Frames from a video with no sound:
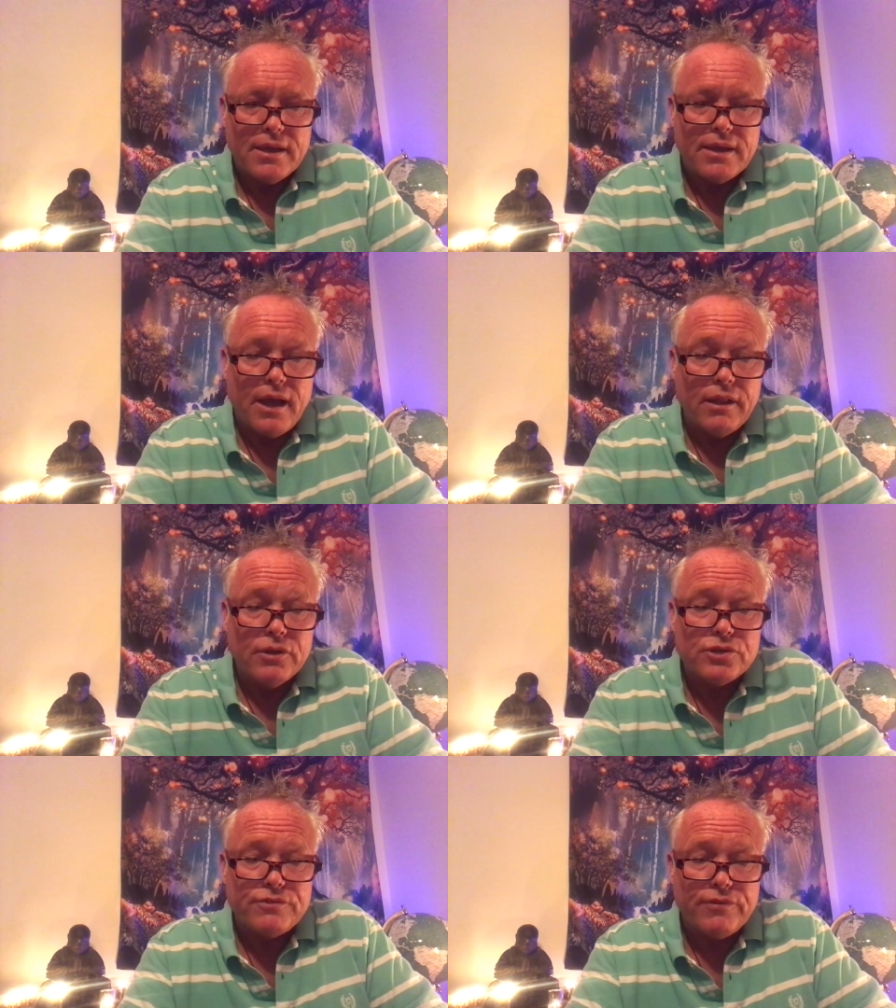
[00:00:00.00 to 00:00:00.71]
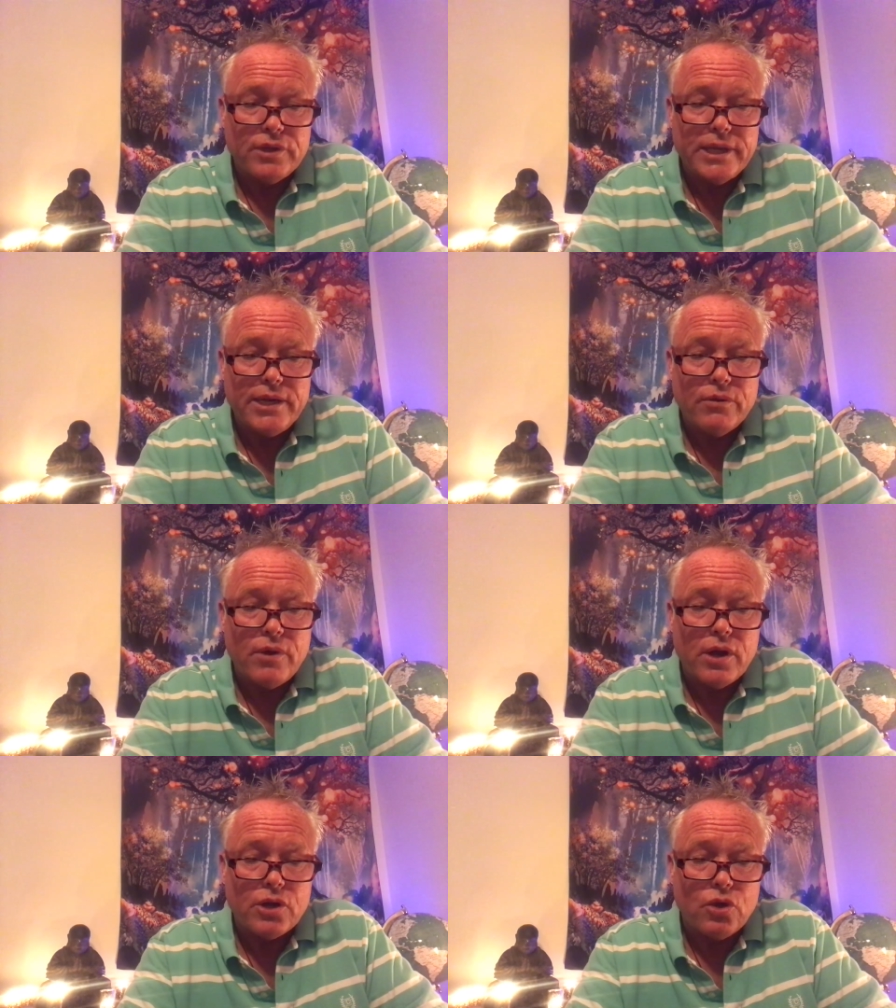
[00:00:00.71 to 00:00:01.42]
Colors for Leo
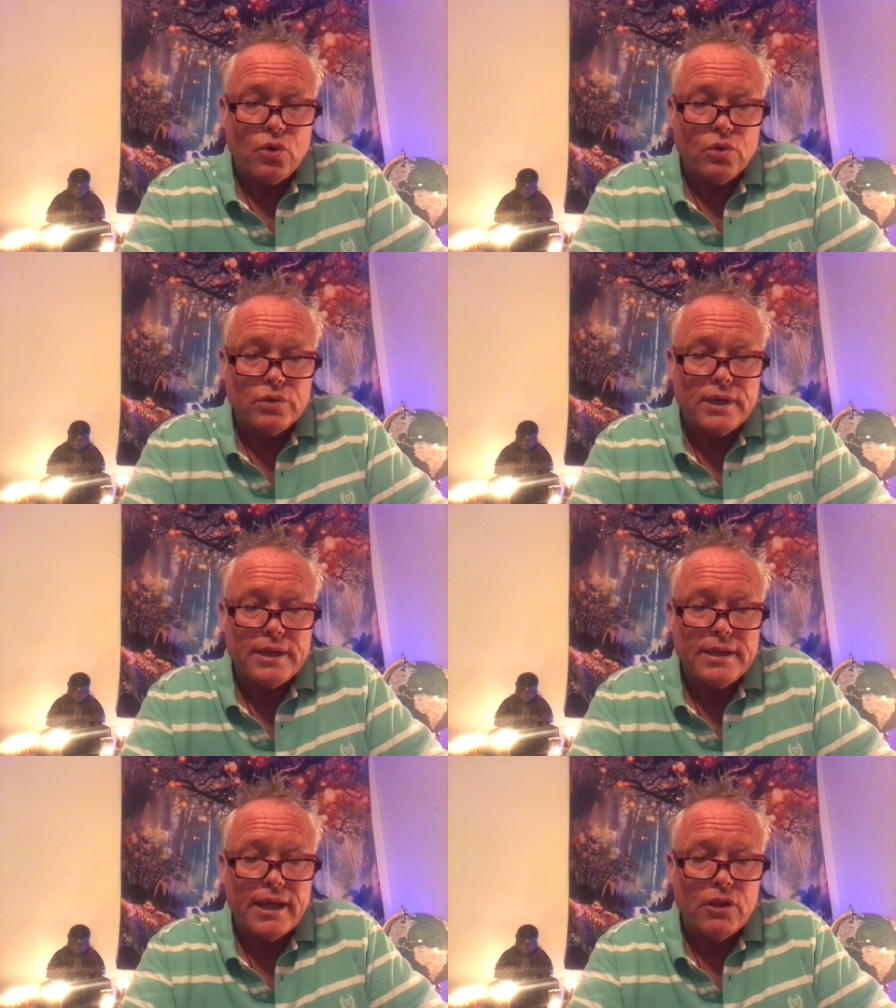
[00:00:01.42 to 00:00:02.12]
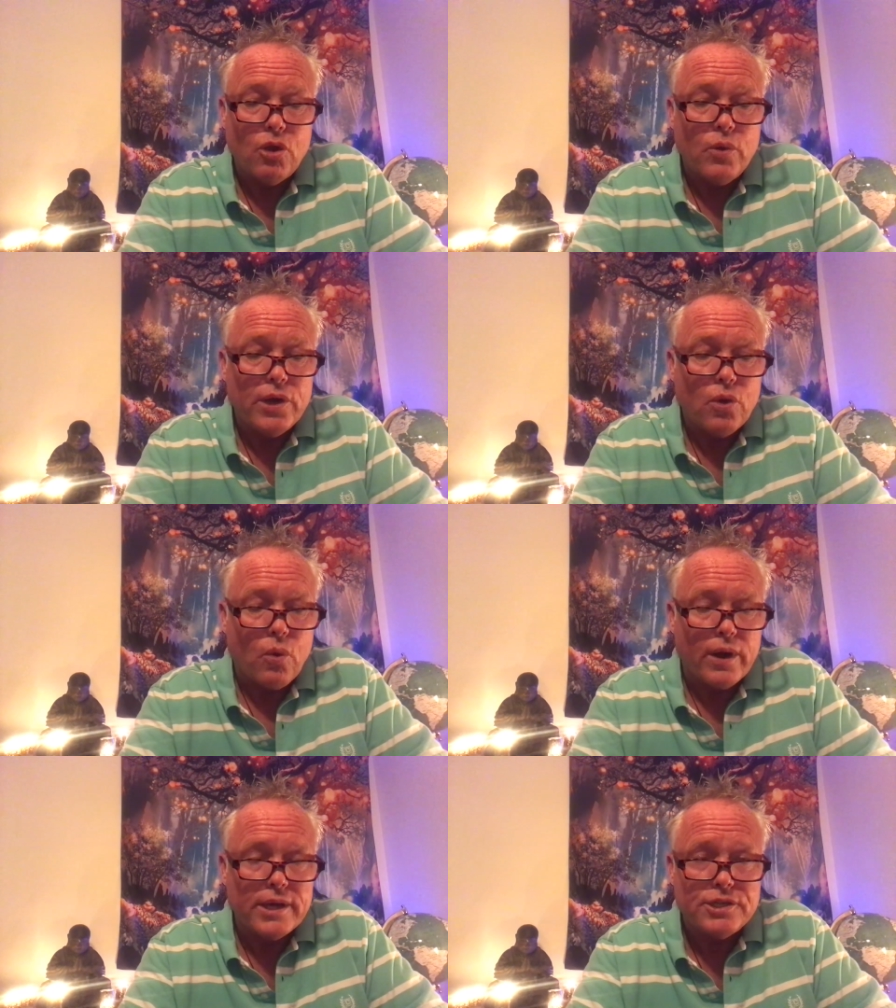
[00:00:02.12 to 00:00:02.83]
are gold, yellow, and
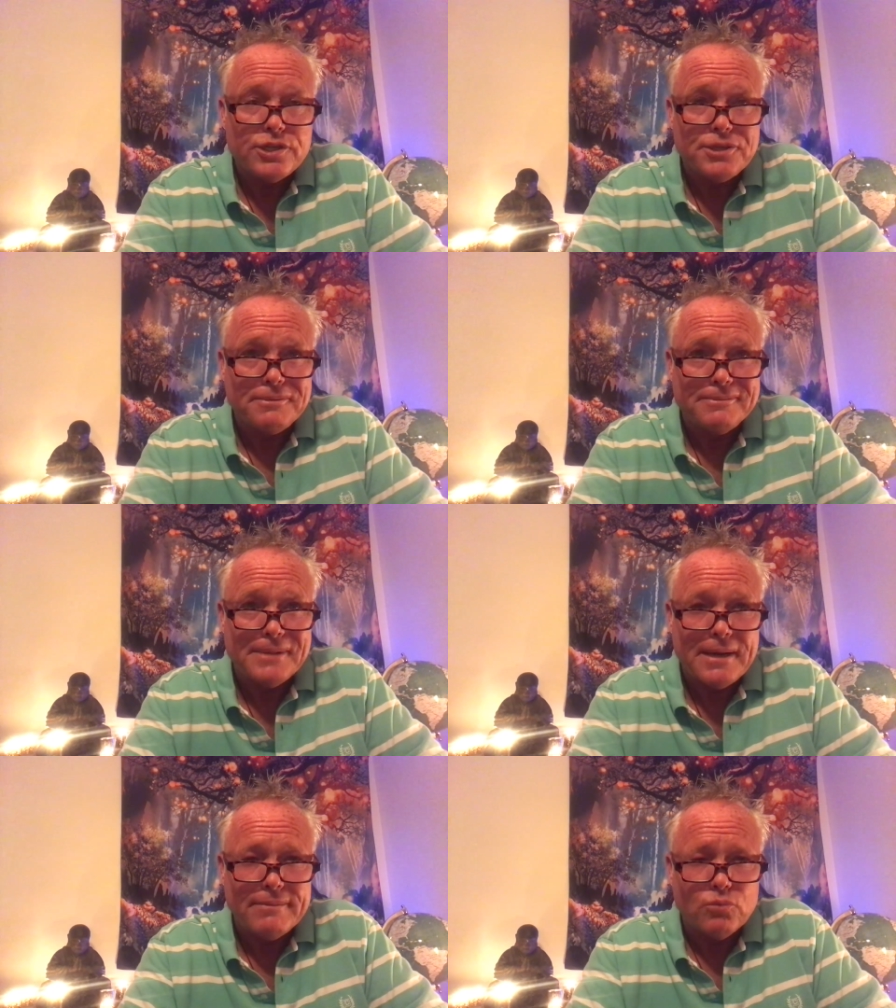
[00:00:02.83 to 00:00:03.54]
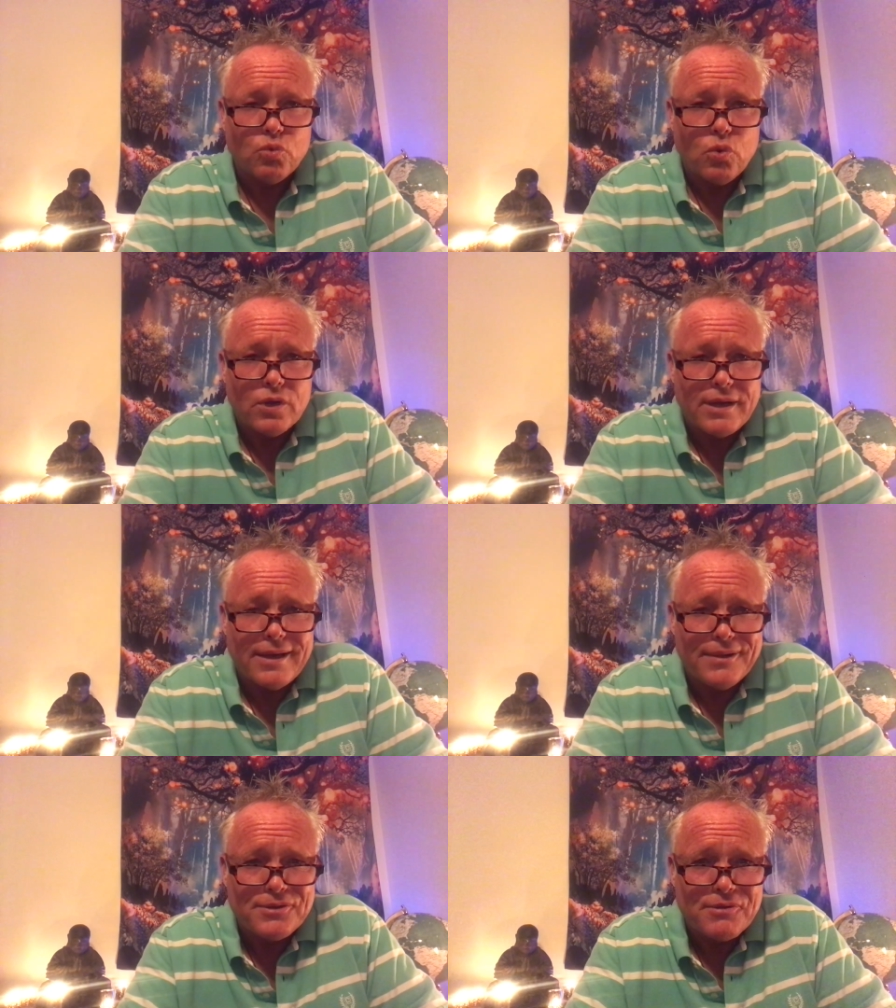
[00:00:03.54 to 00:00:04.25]
orange, right? Ro
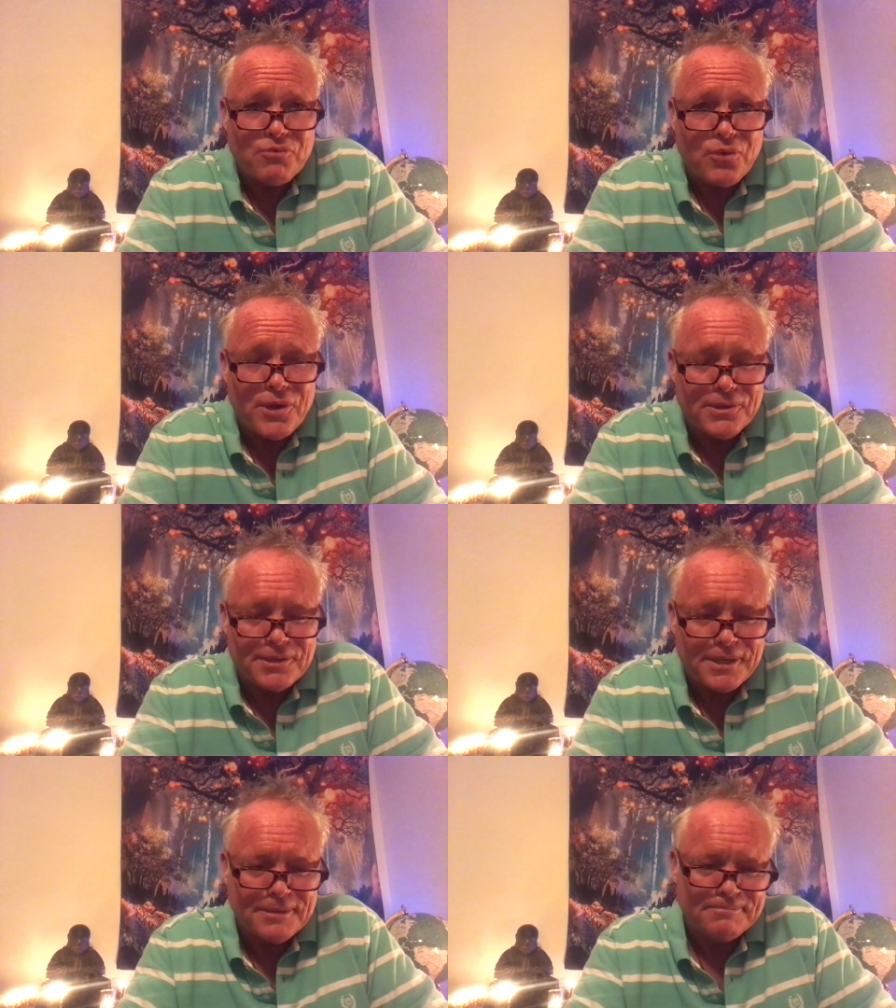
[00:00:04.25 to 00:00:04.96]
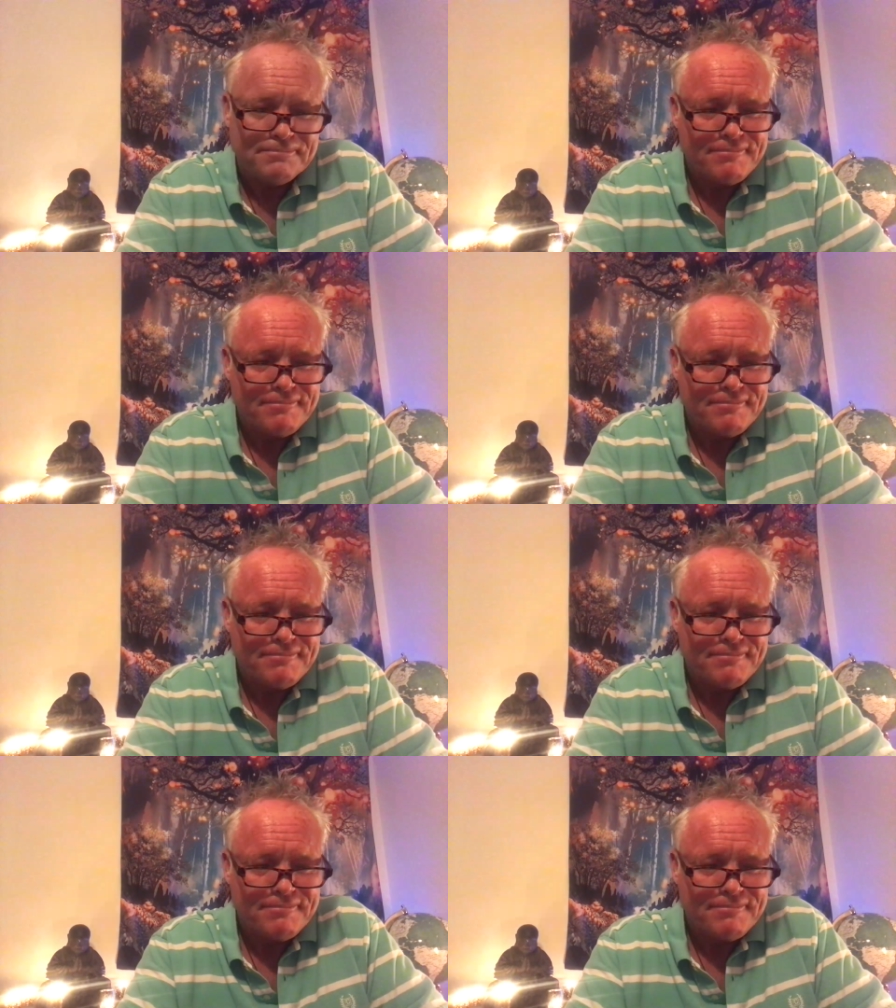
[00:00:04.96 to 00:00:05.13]
colors of royalty.